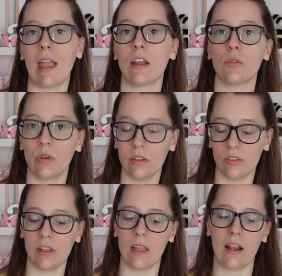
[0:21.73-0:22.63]
and
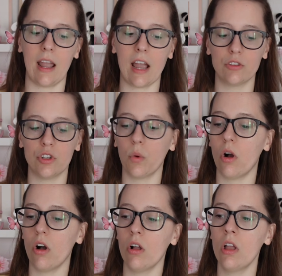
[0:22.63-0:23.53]
wristlet, and I asked you
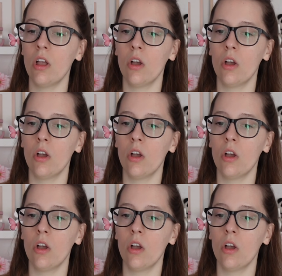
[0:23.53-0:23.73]
all